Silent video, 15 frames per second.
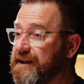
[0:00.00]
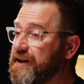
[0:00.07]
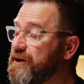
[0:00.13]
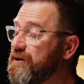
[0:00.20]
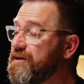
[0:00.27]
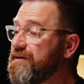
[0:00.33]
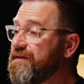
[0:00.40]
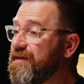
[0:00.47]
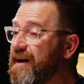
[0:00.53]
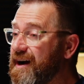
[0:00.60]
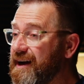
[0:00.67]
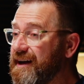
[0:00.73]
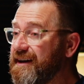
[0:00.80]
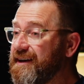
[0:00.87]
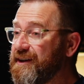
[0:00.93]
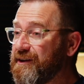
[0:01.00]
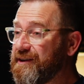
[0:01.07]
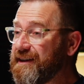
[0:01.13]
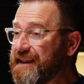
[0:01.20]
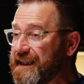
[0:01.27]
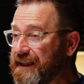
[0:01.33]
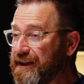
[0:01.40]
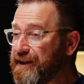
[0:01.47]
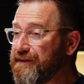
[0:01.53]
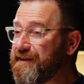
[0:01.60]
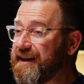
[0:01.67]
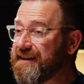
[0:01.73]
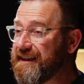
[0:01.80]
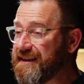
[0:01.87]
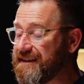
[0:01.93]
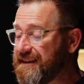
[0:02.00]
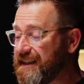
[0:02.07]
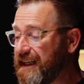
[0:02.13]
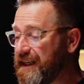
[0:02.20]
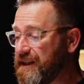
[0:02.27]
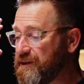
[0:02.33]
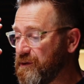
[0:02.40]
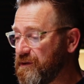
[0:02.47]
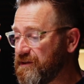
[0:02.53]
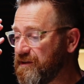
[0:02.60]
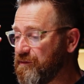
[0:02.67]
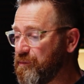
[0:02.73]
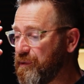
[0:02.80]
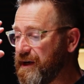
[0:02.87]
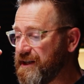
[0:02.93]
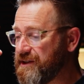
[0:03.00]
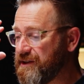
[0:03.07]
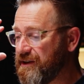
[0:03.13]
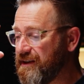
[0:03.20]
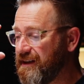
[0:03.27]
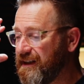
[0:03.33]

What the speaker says: You're defined, you're clear, you've got this steady source of pressure.